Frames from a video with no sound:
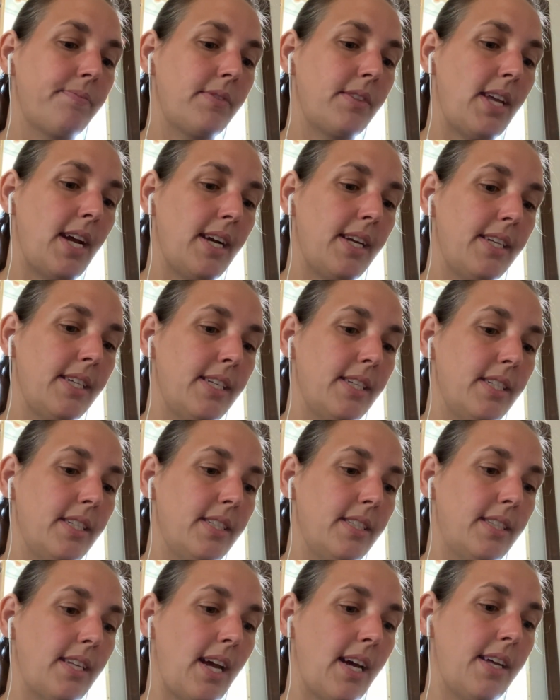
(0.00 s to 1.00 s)
that
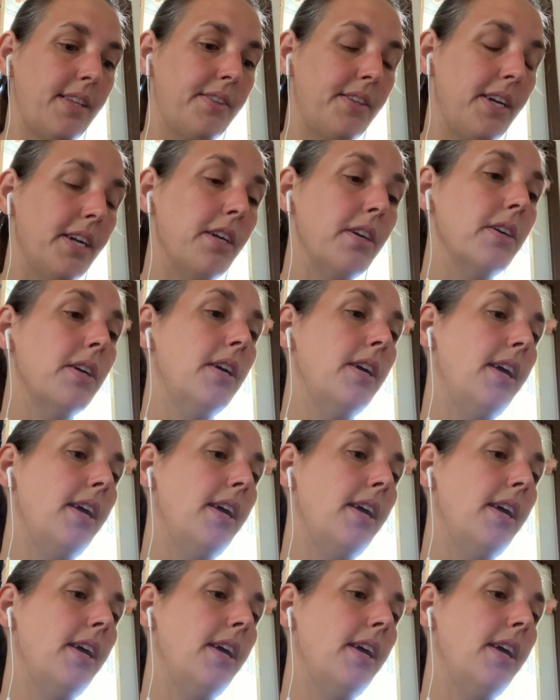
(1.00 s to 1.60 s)
is on there.